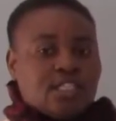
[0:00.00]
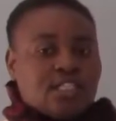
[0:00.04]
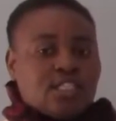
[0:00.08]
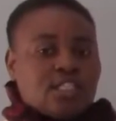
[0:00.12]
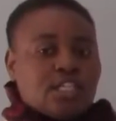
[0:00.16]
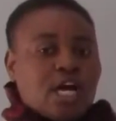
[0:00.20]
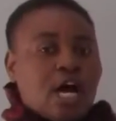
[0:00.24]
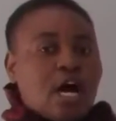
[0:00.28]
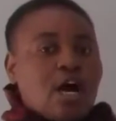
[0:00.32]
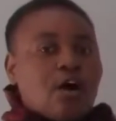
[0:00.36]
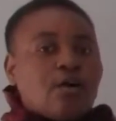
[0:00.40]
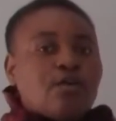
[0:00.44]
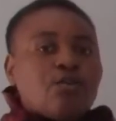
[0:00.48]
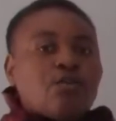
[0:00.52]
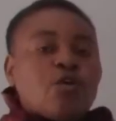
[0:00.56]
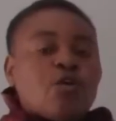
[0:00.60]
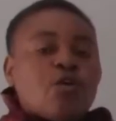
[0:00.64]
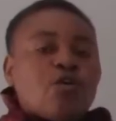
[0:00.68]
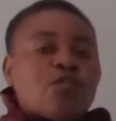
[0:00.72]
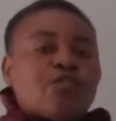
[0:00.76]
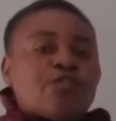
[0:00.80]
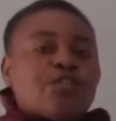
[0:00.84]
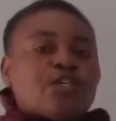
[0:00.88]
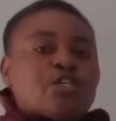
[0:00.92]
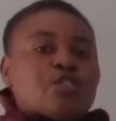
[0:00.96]
down
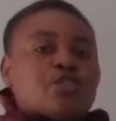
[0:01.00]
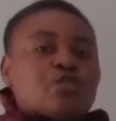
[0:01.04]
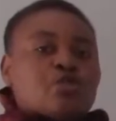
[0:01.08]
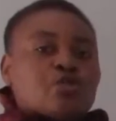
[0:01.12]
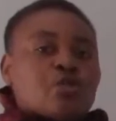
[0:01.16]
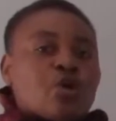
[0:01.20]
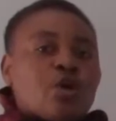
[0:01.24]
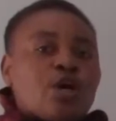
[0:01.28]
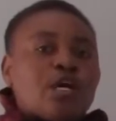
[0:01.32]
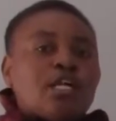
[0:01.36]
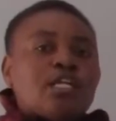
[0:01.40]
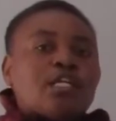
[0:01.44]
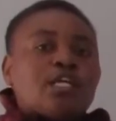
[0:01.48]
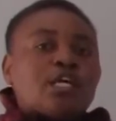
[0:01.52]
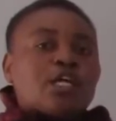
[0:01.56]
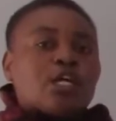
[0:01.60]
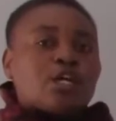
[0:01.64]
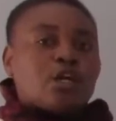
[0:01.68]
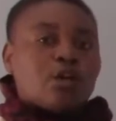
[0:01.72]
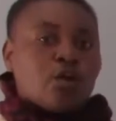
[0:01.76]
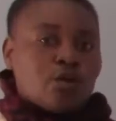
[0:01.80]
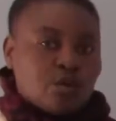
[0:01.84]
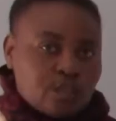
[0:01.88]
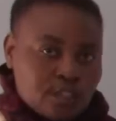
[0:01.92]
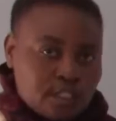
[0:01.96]
of the soil
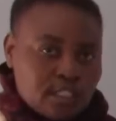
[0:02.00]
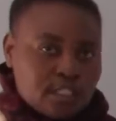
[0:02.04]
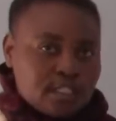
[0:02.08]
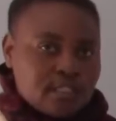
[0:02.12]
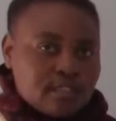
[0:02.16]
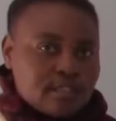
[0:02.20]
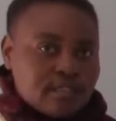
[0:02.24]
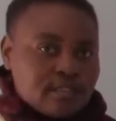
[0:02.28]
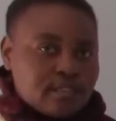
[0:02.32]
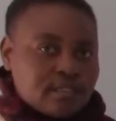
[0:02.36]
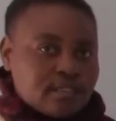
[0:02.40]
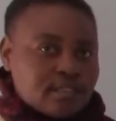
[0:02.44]
clods,